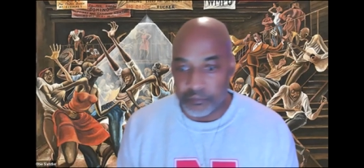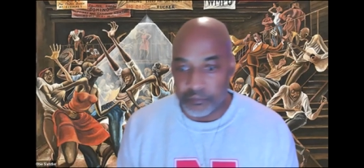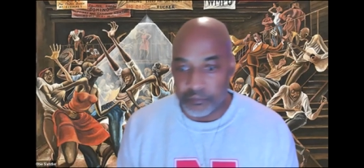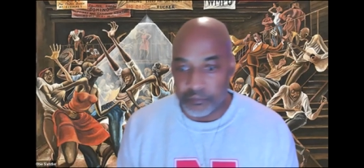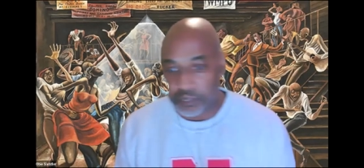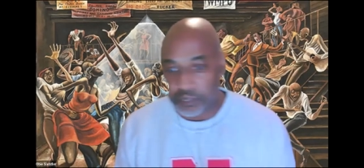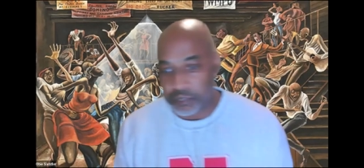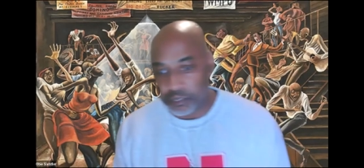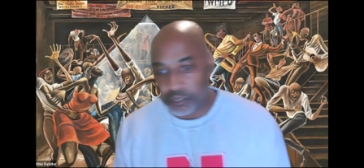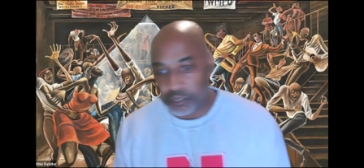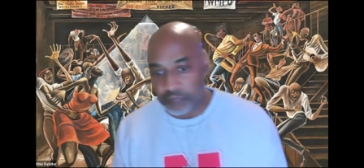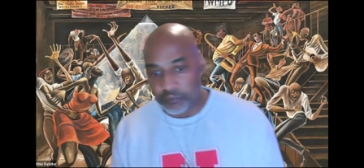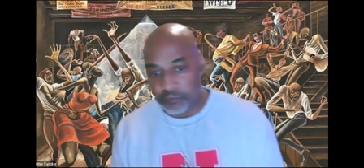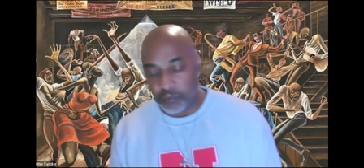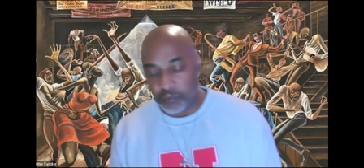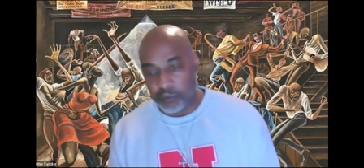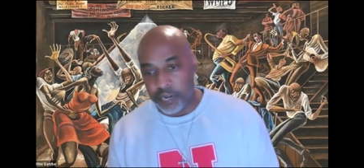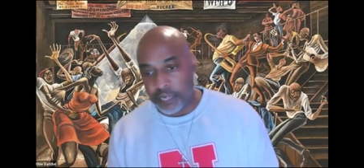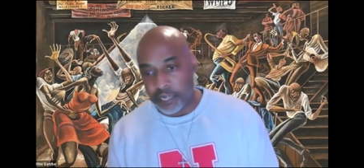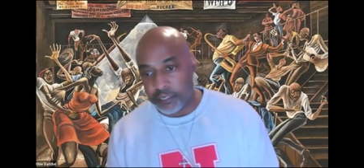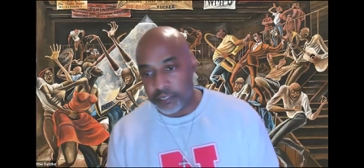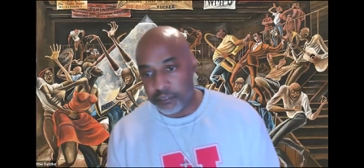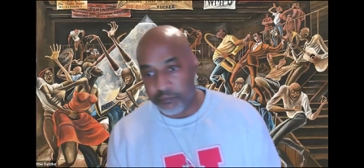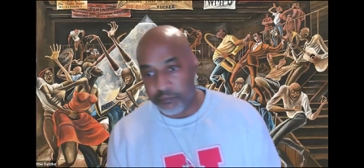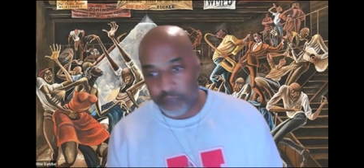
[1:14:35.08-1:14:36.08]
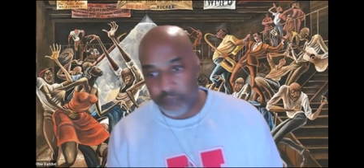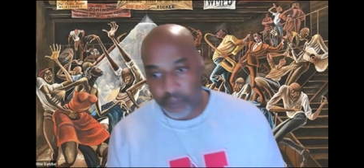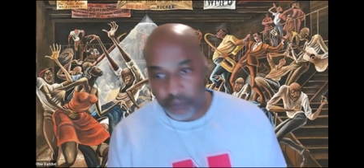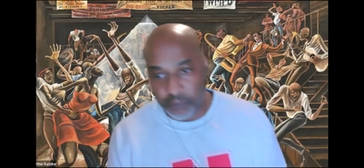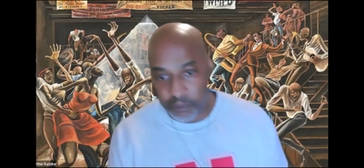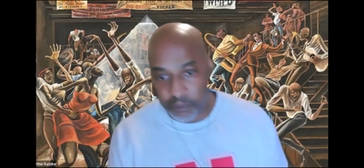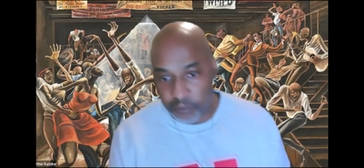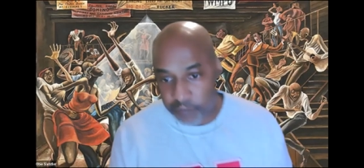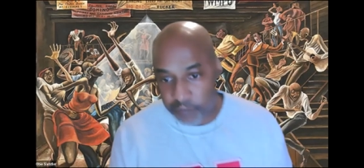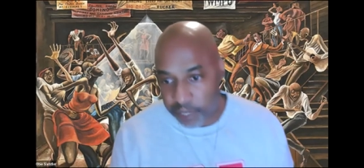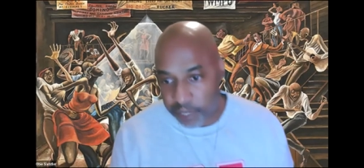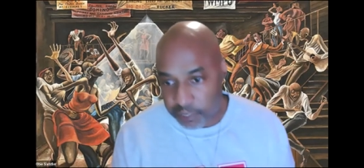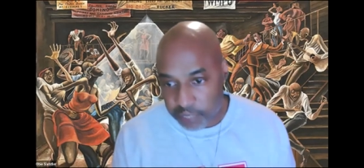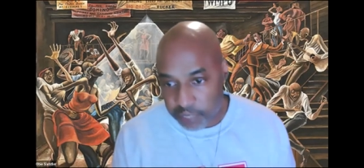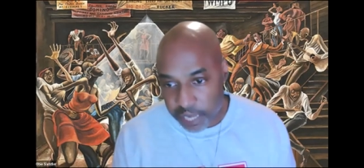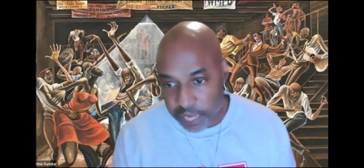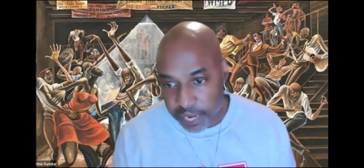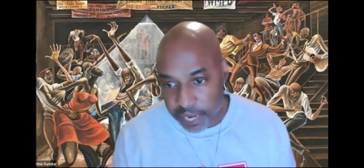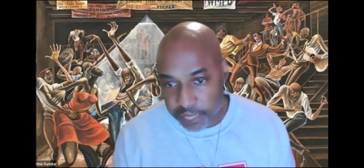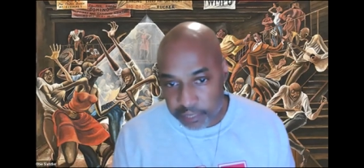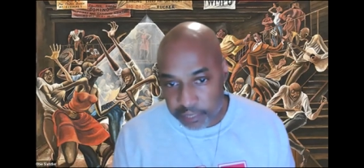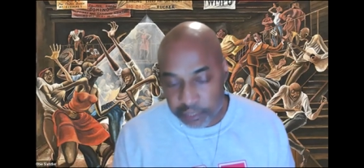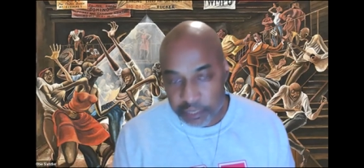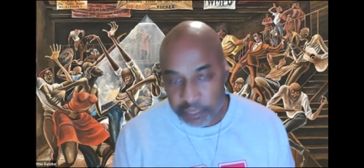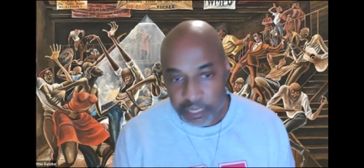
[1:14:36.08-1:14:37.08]
Civil Rights and Voting Rights
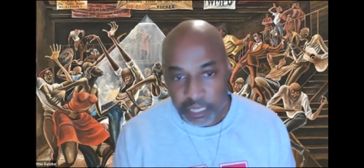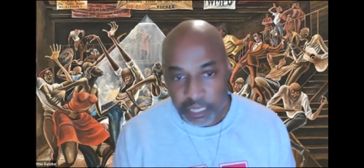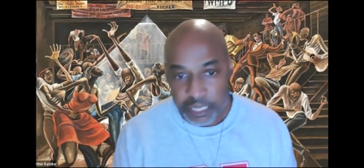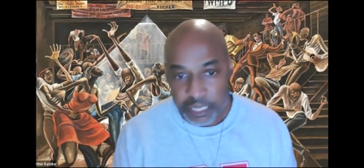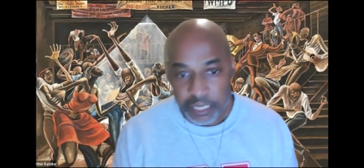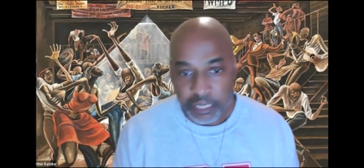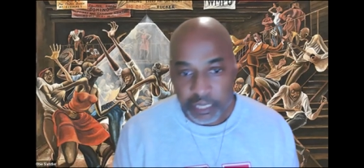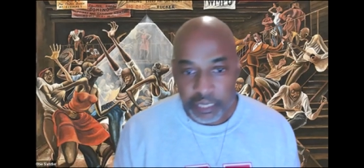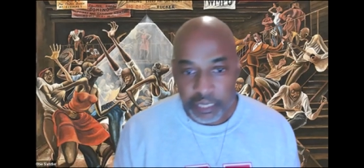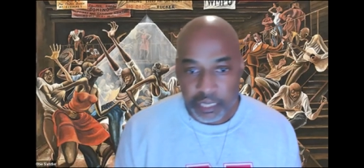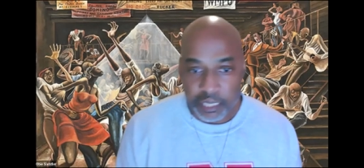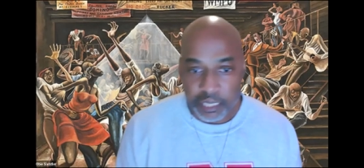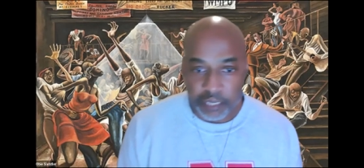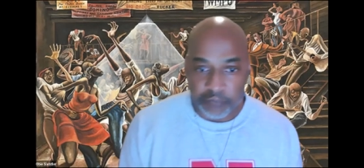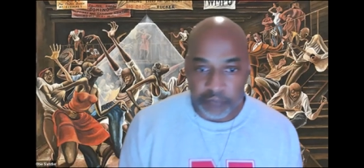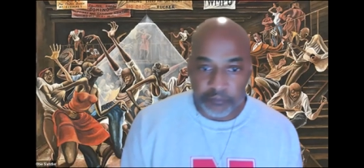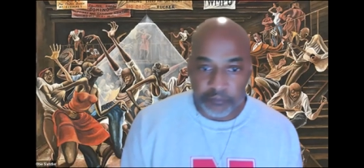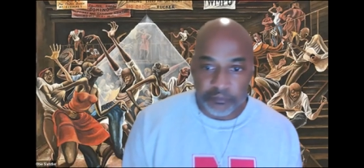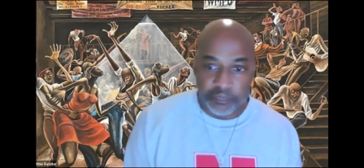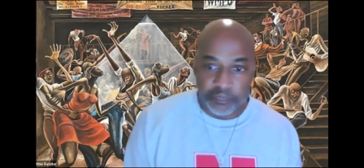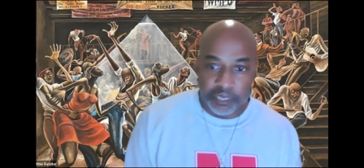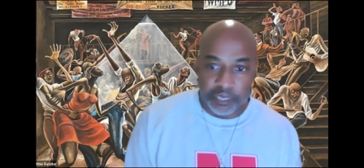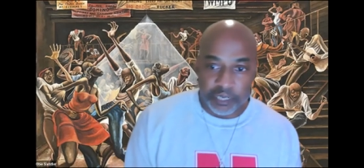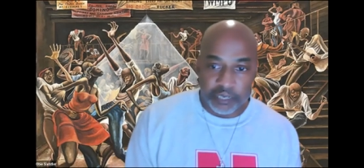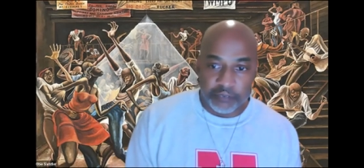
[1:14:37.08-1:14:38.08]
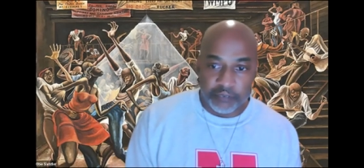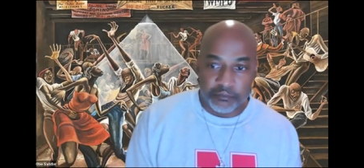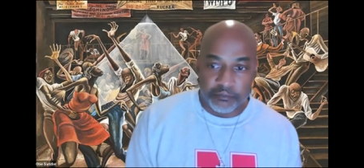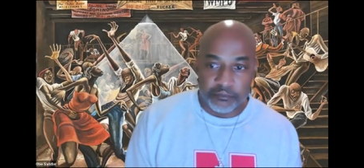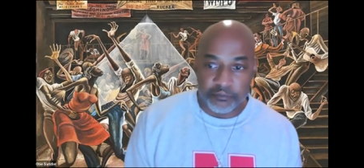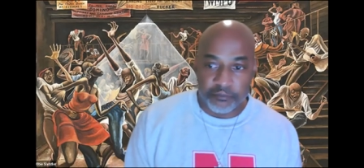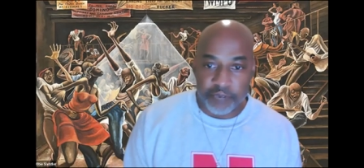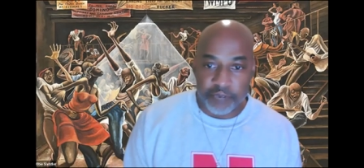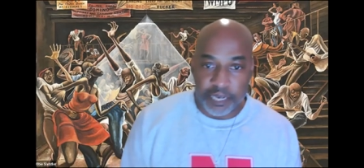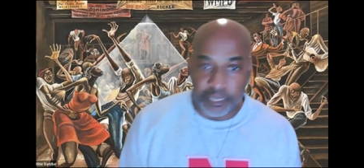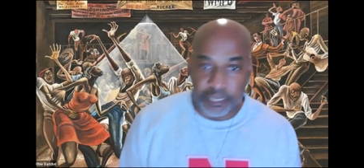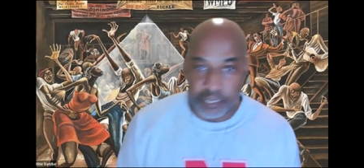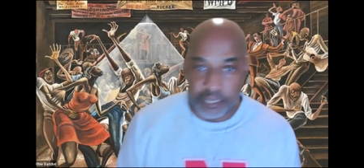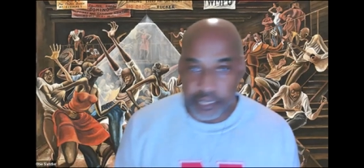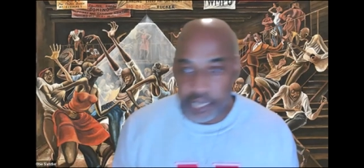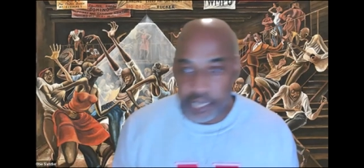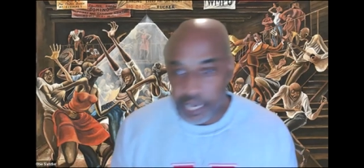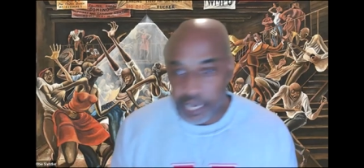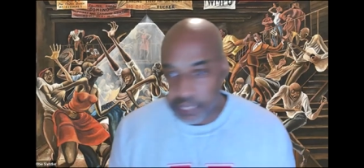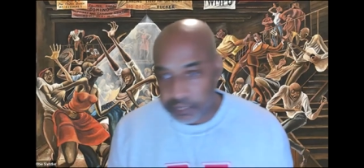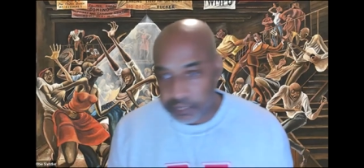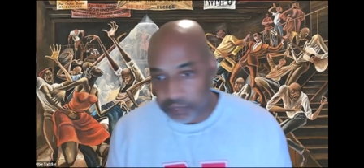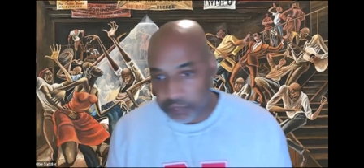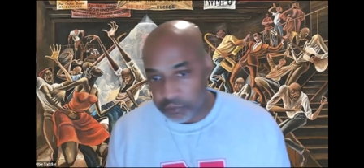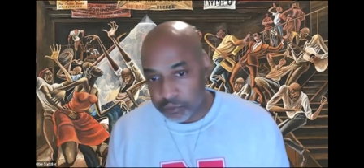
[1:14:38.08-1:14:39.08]
Acts, and finally
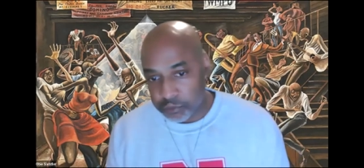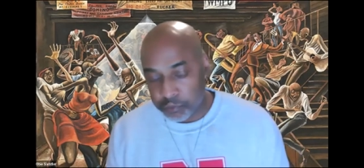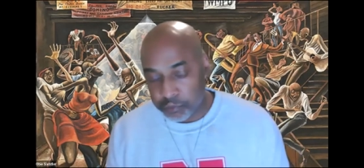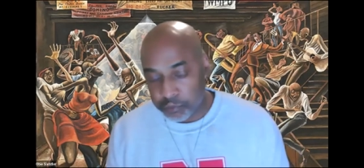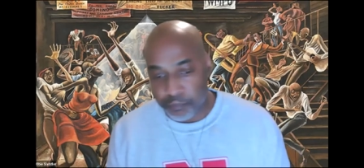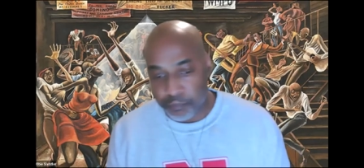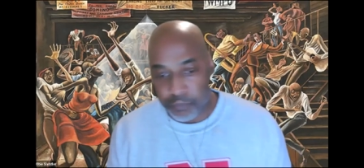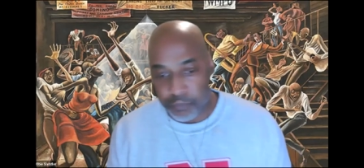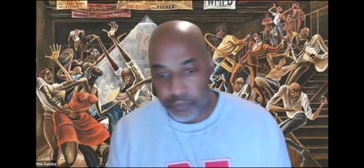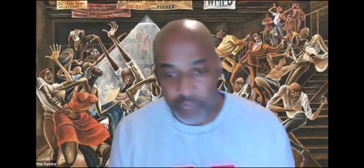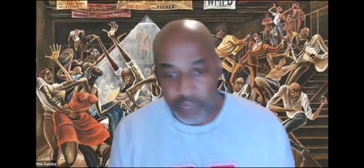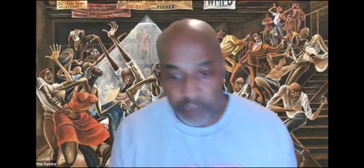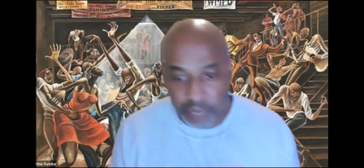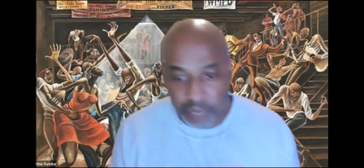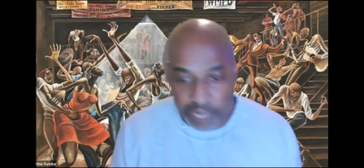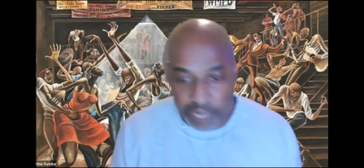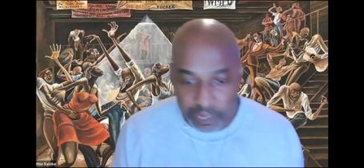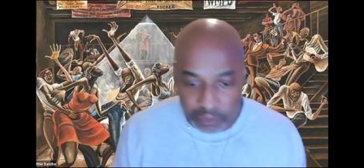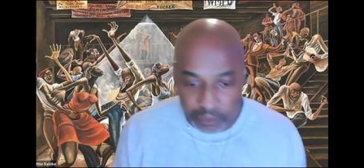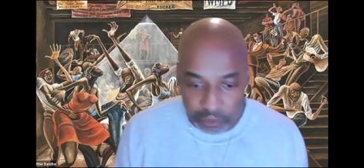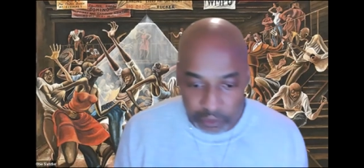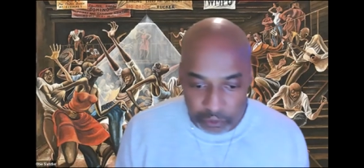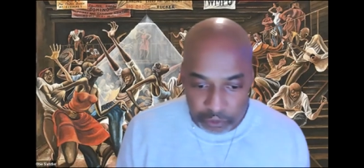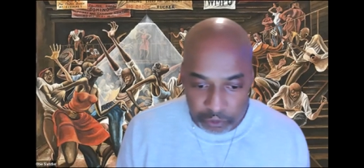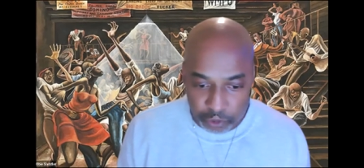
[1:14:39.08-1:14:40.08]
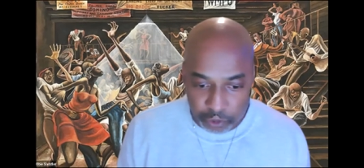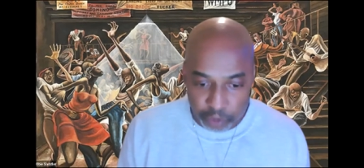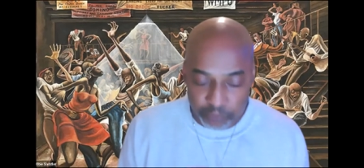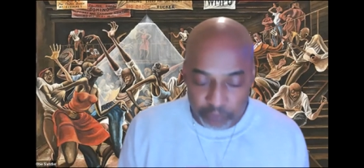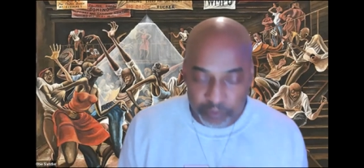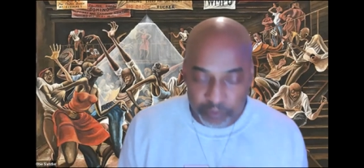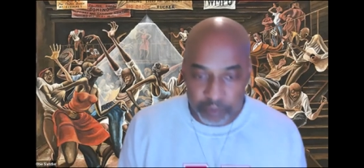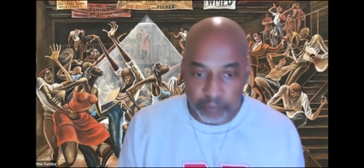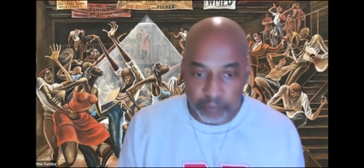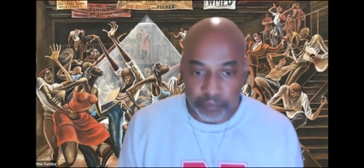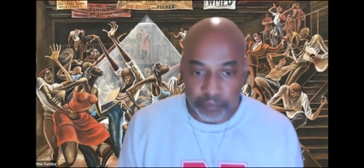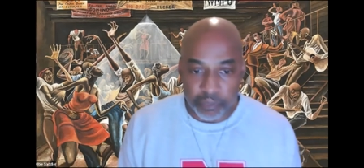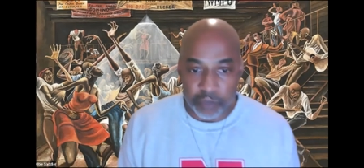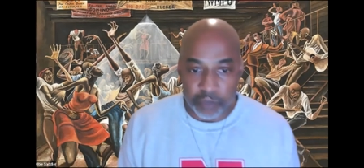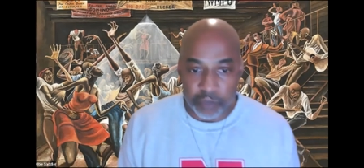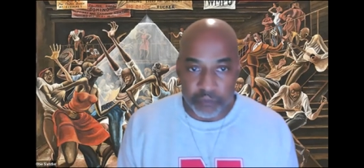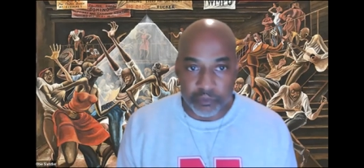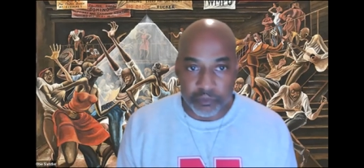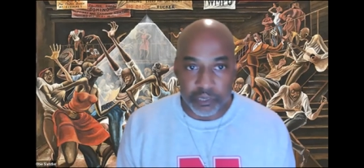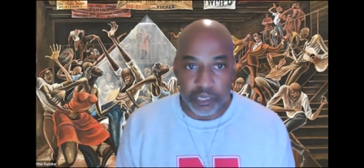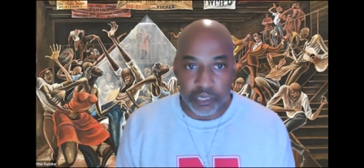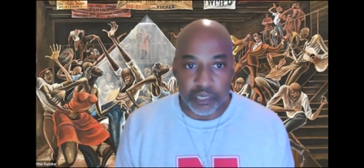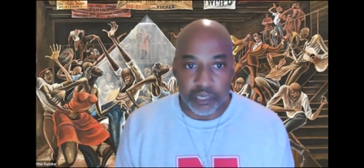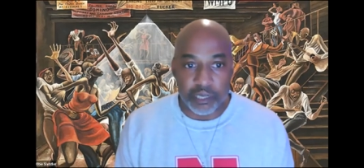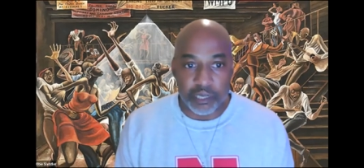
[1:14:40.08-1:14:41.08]
got those over
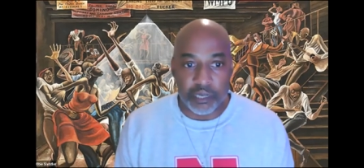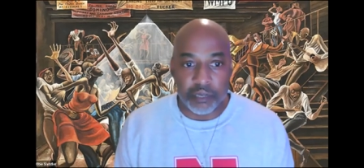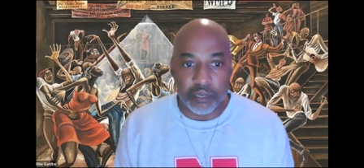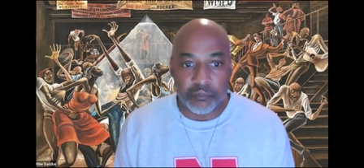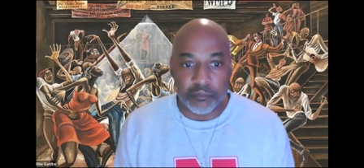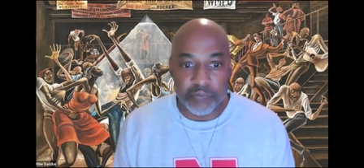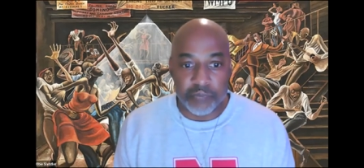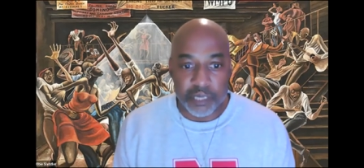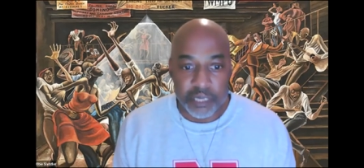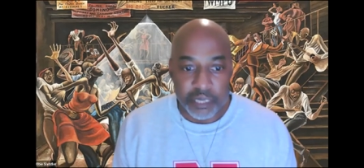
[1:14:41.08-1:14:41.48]
the hump.